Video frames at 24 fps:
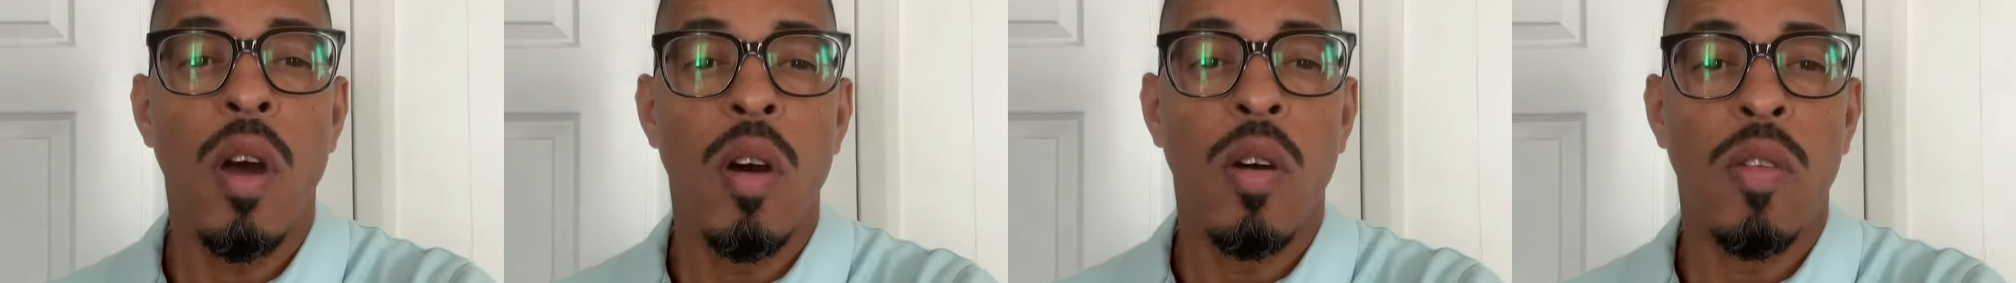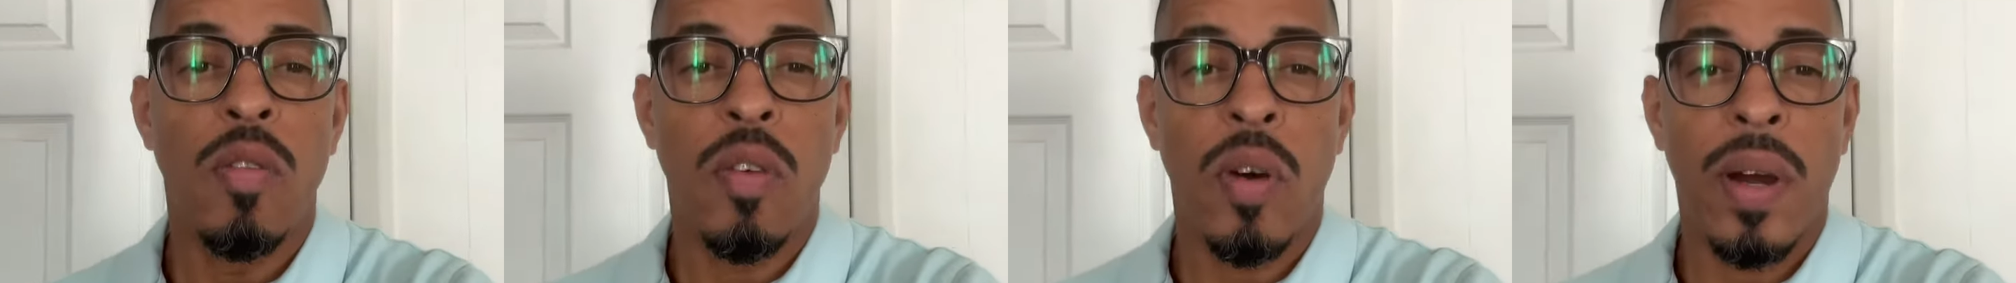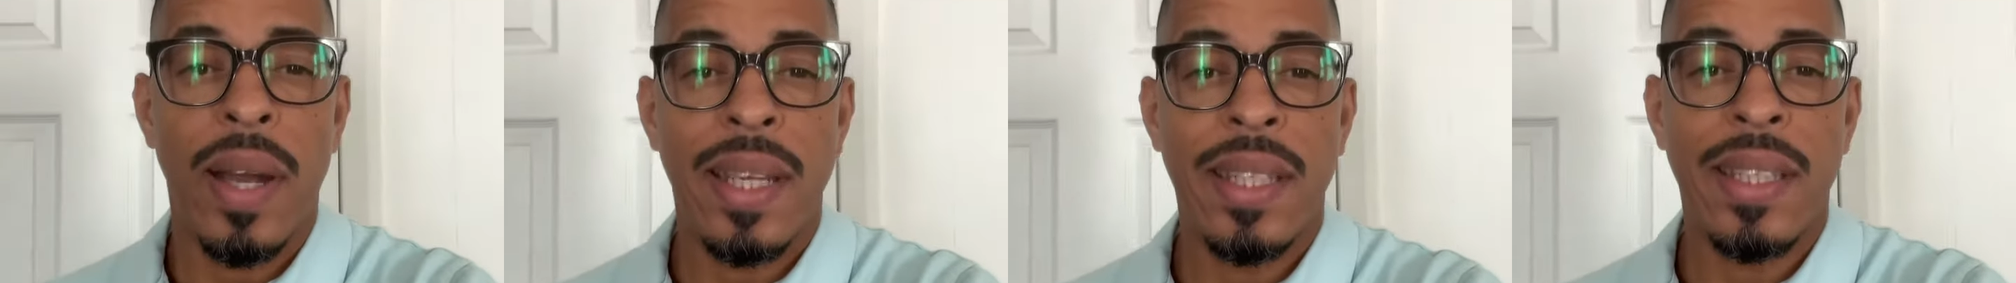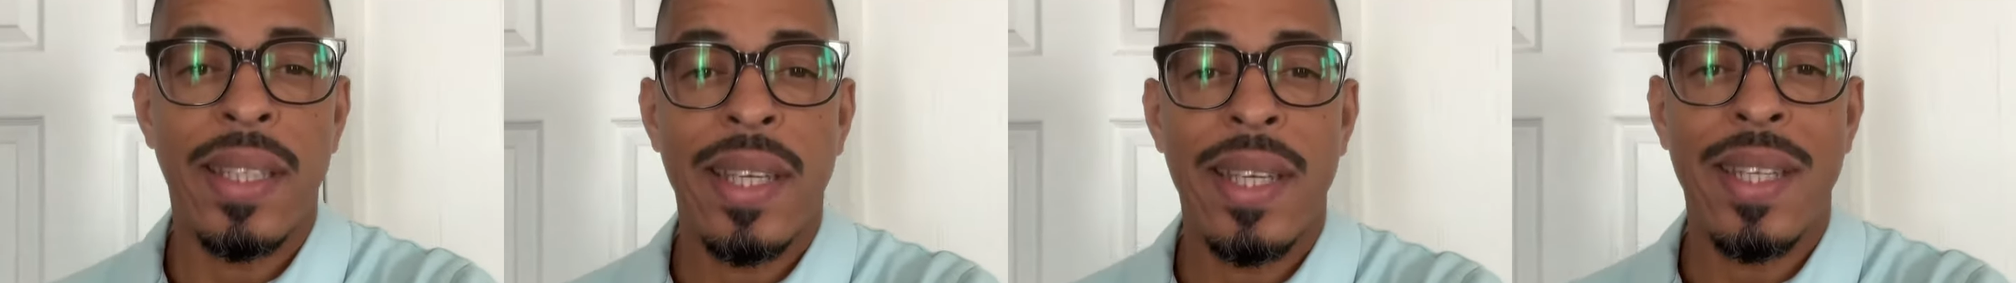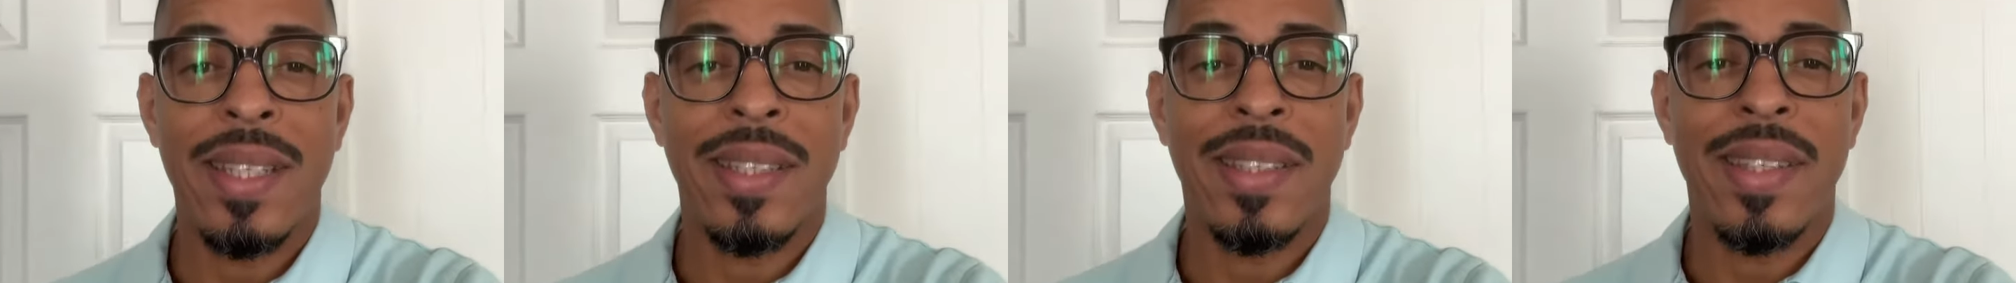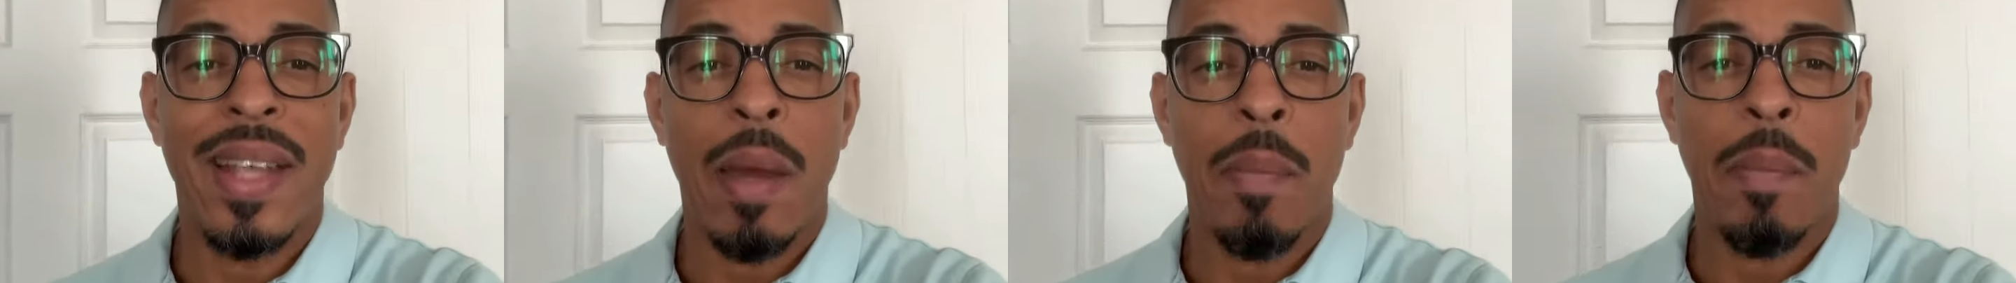for
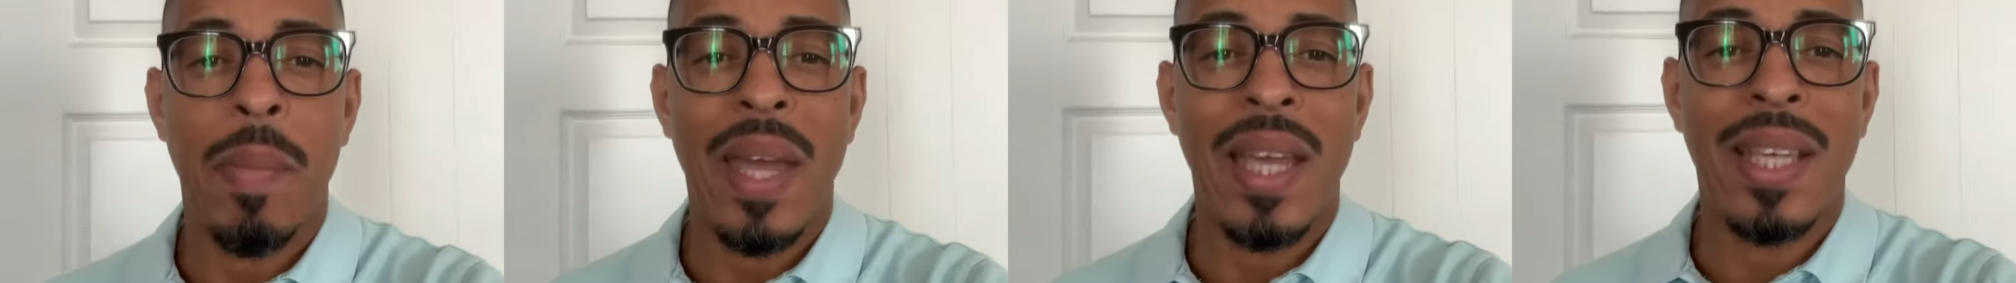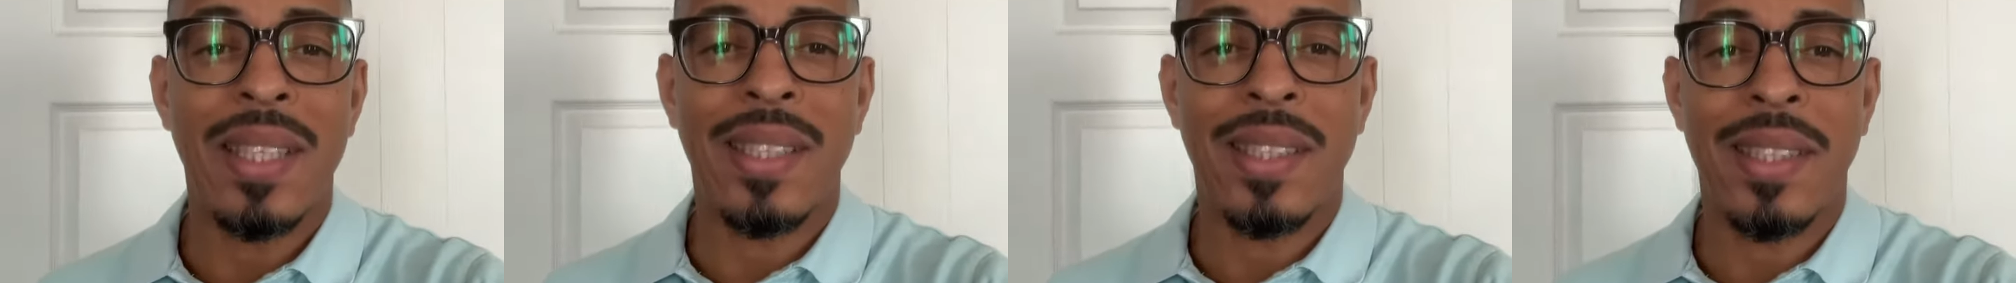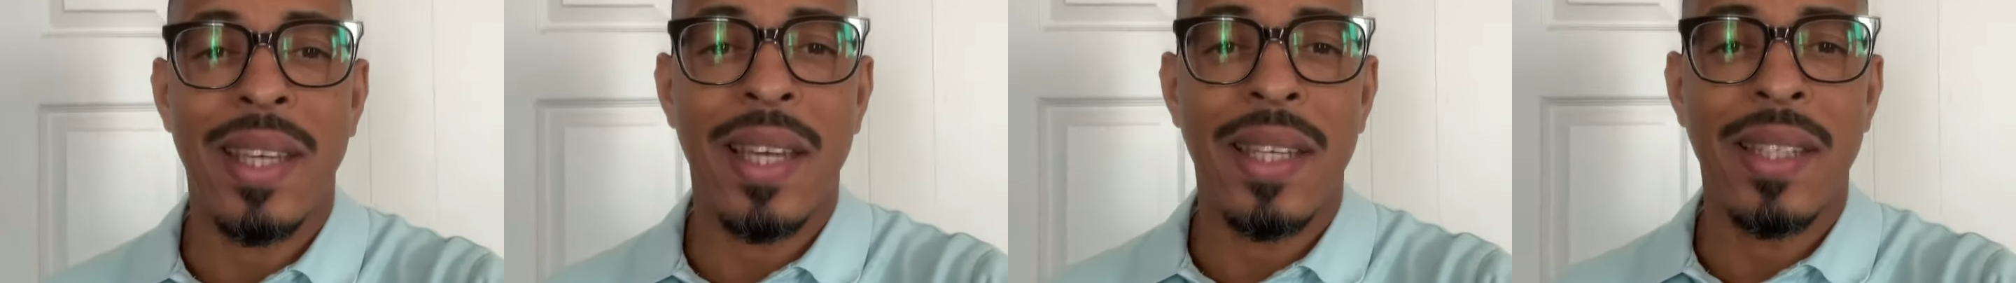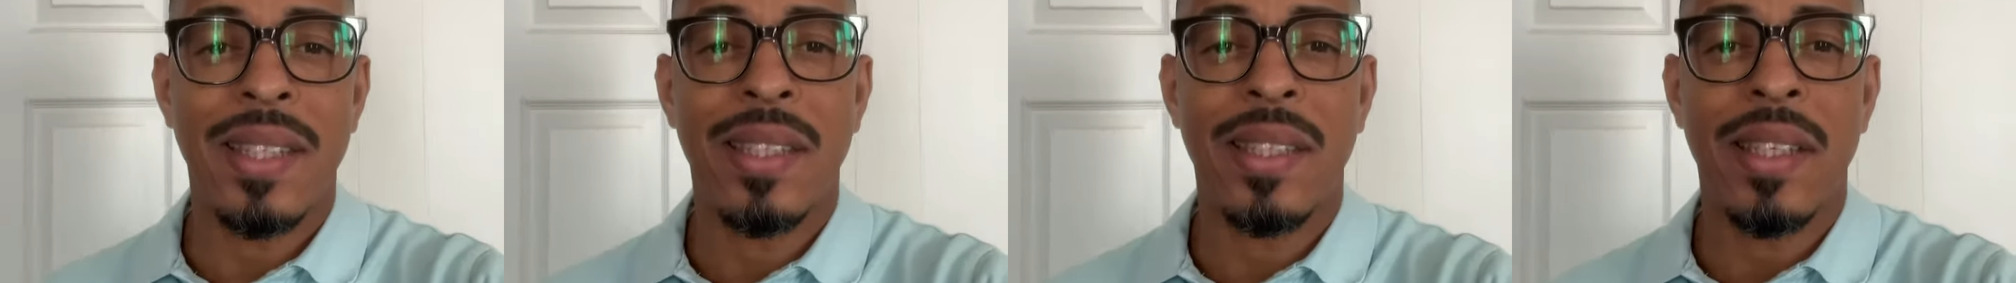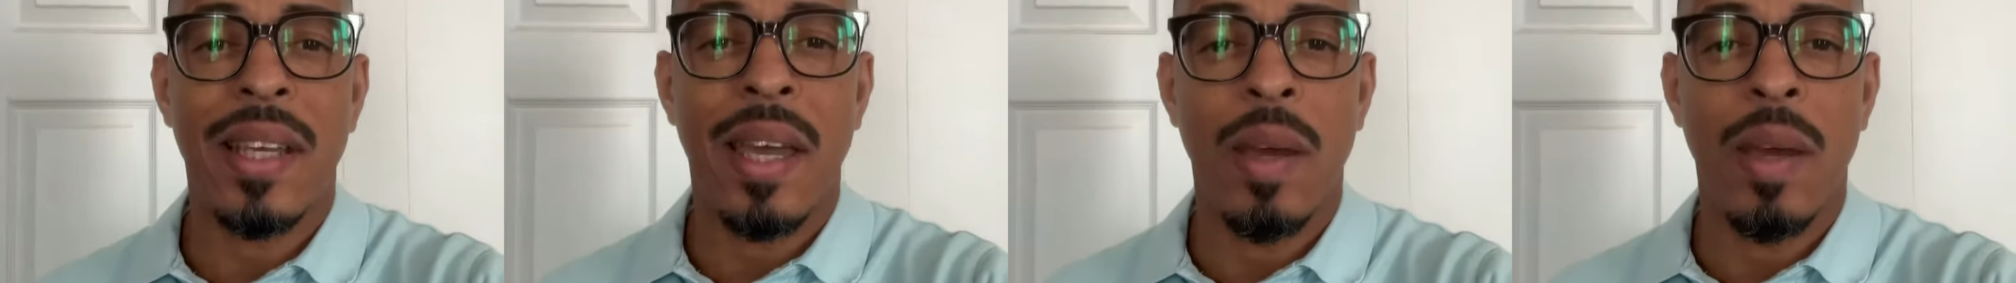ideas that make sense